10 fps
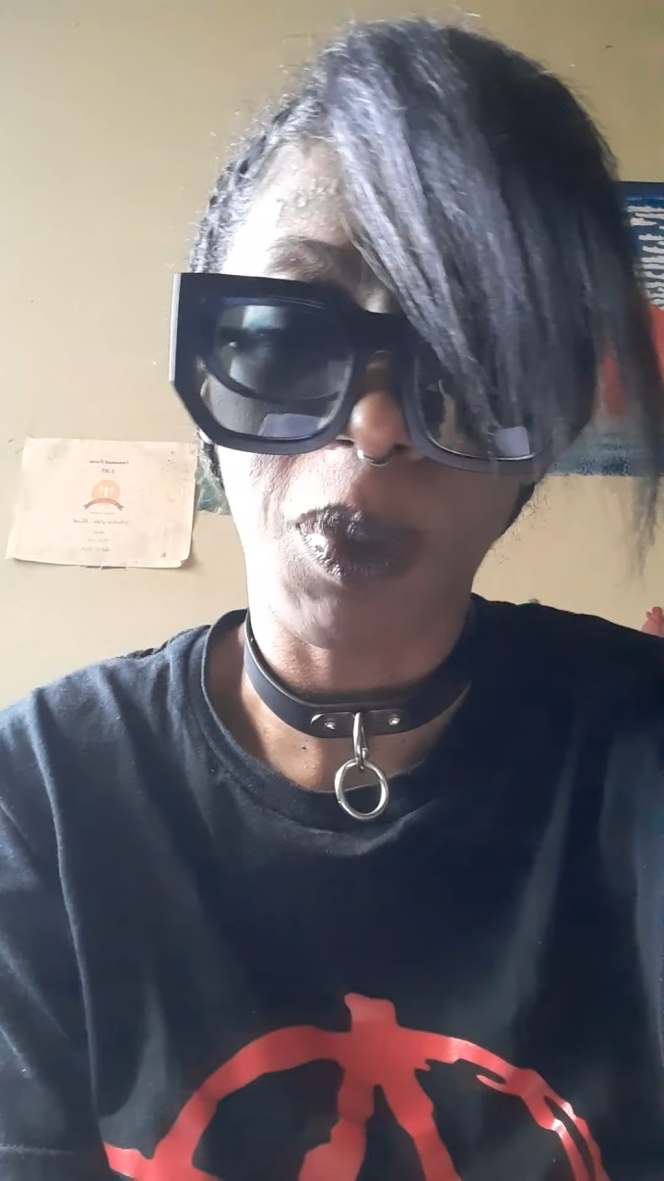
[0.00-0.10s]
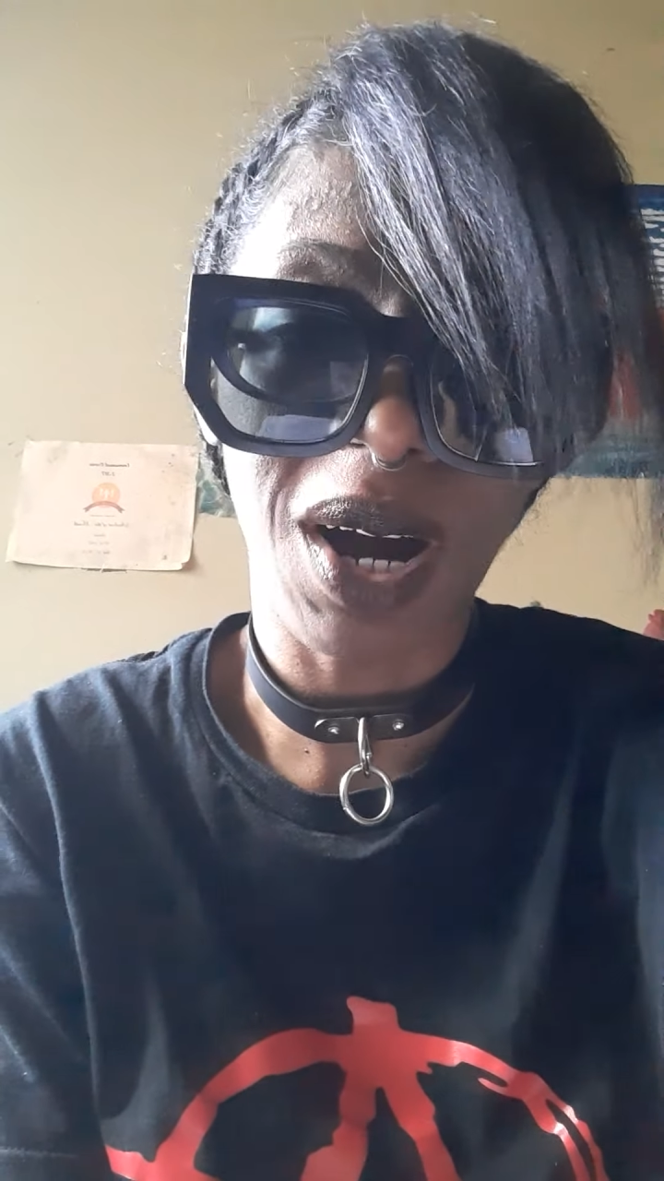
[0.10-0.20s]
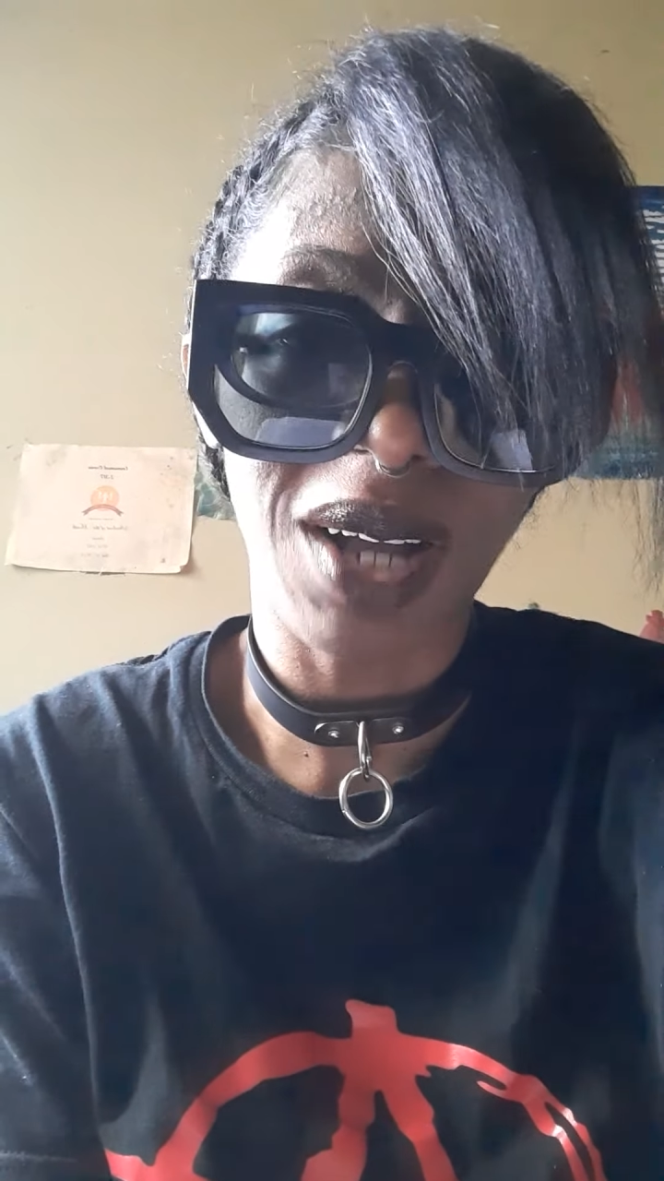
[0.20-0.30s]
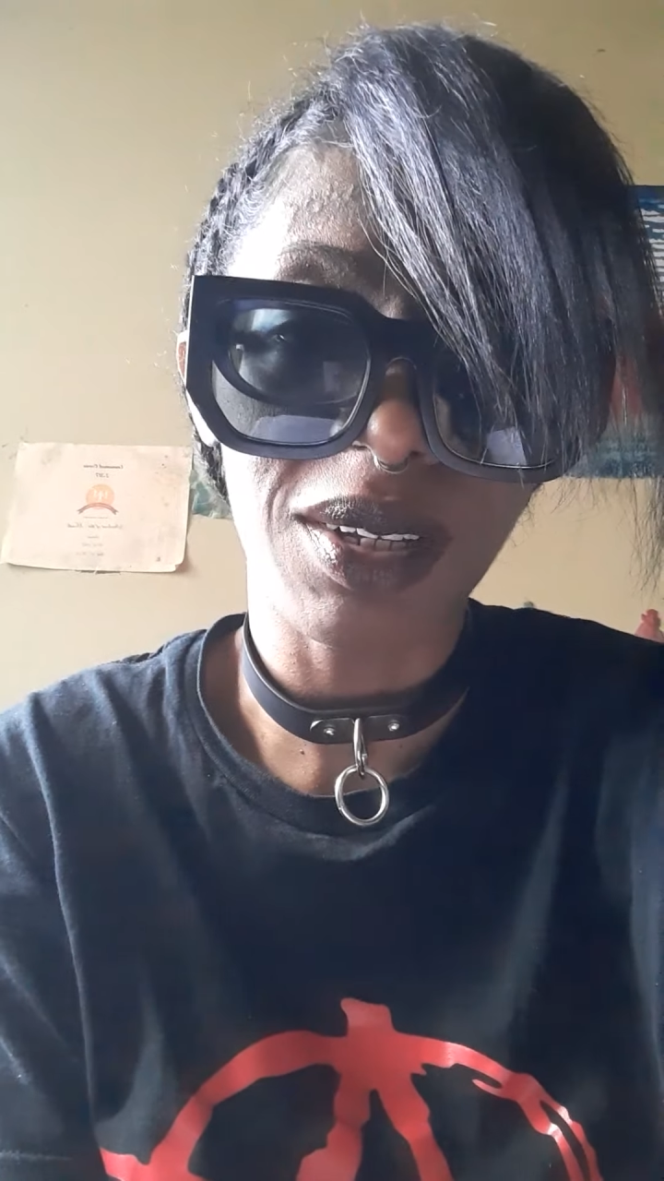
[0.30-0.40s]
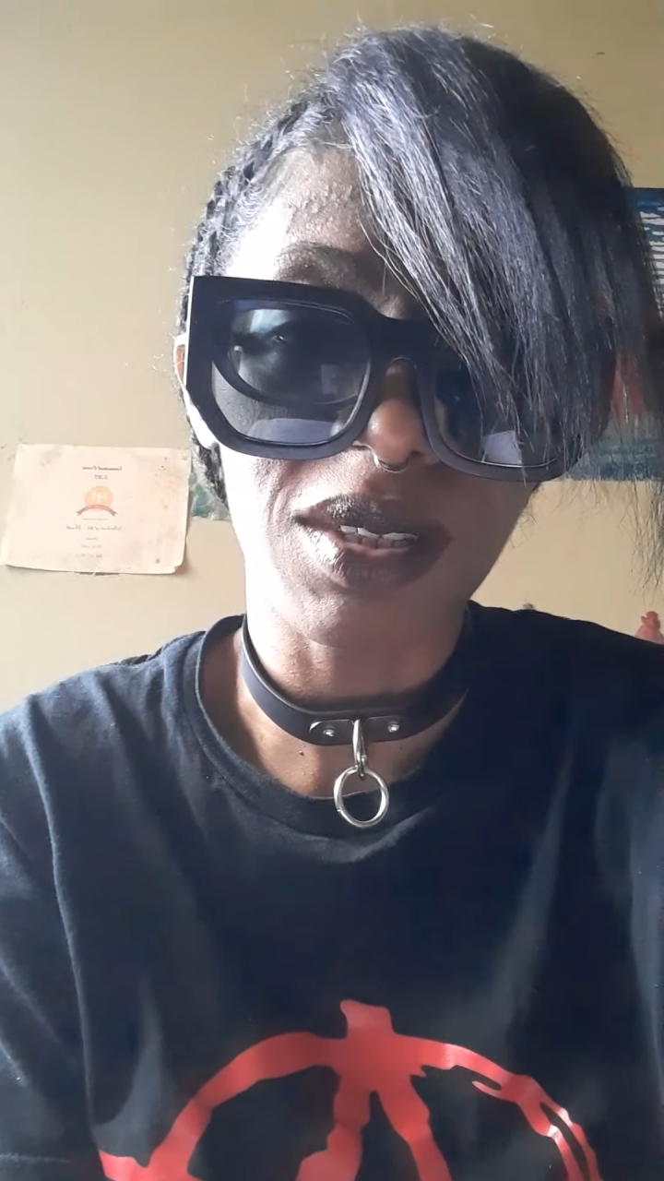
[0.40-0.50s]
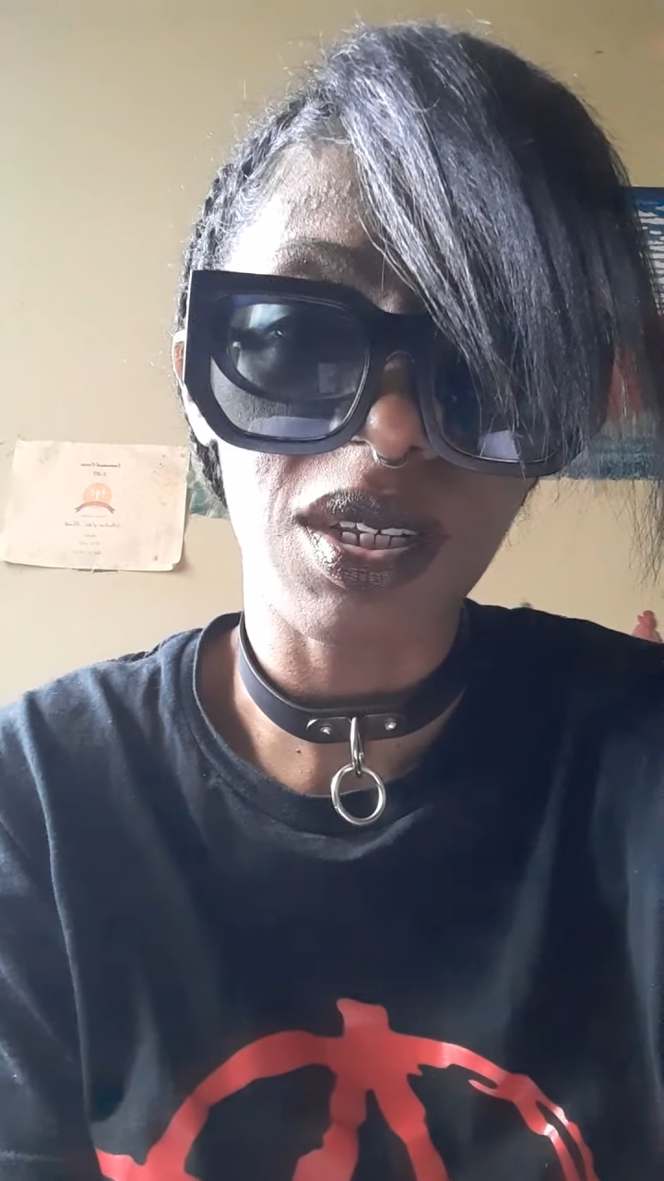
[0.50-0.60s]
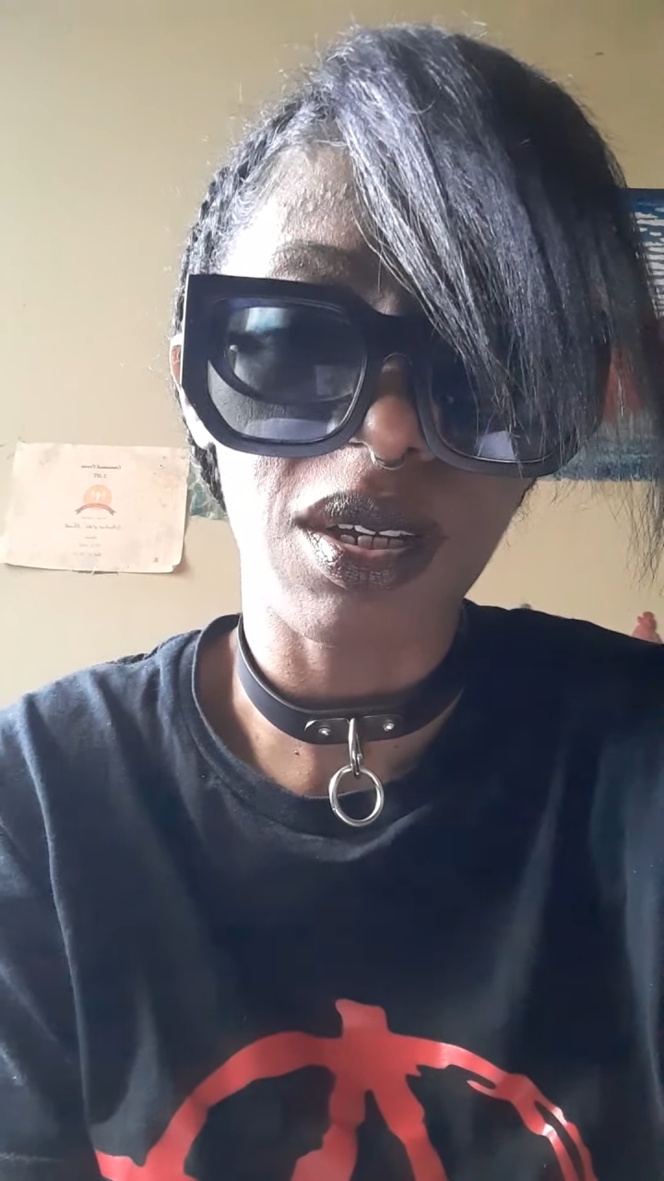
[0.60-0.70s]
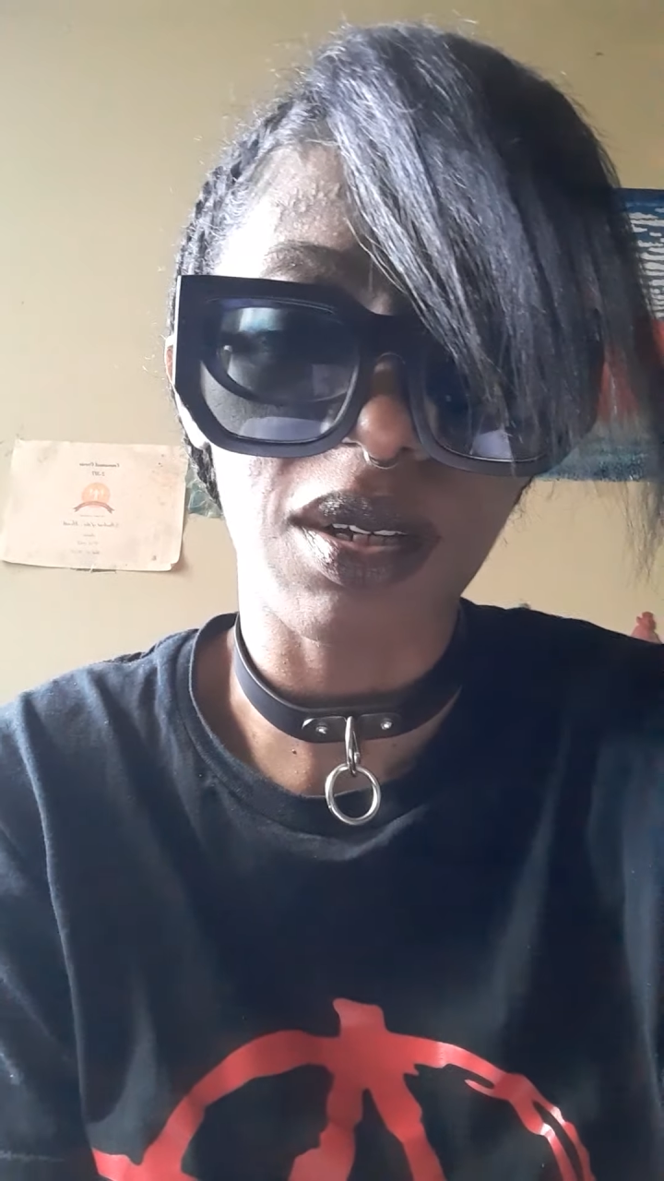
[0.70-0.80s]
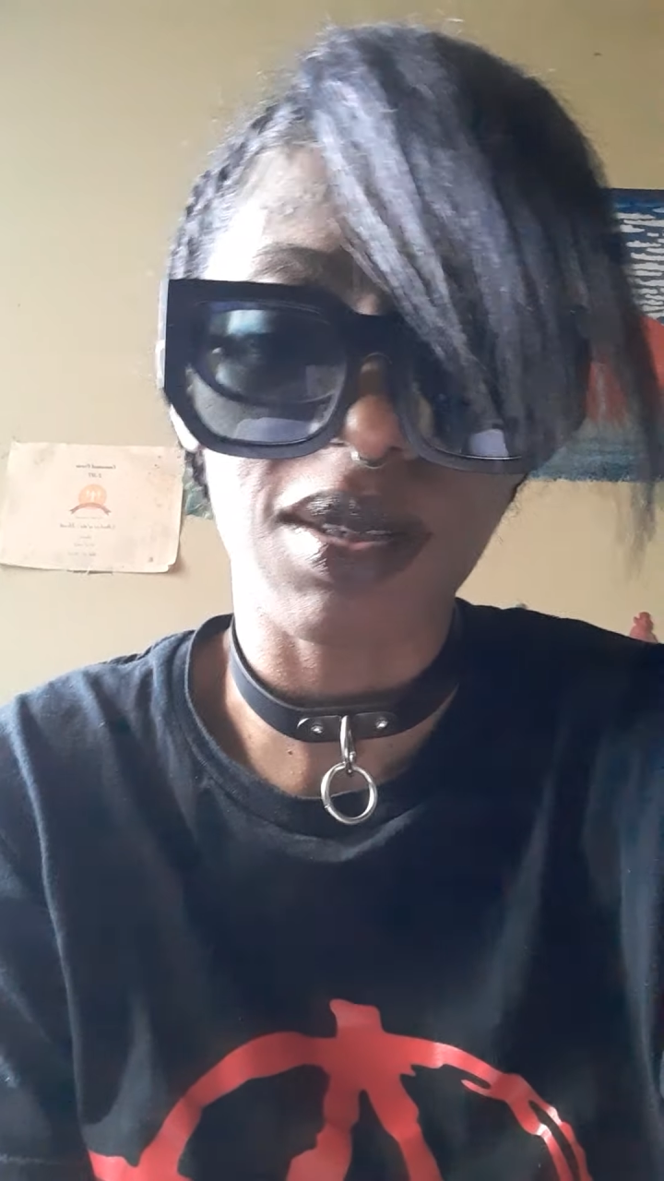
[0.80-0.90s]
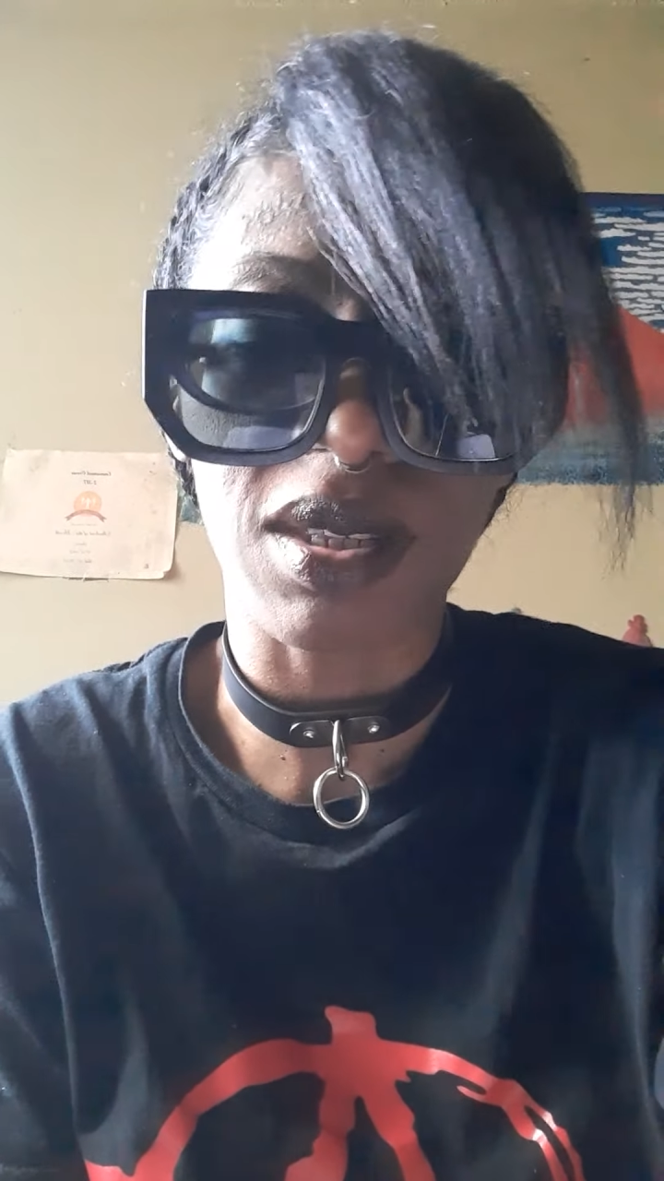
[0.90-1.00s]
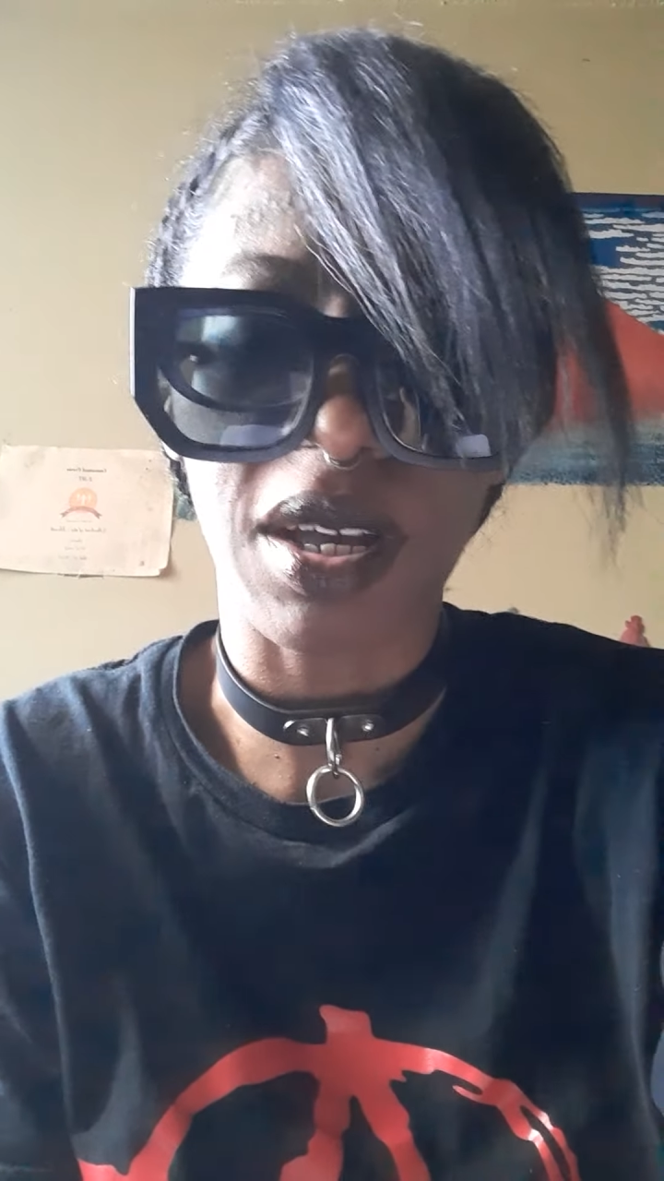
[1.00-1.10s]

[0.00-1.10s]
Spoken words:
politics,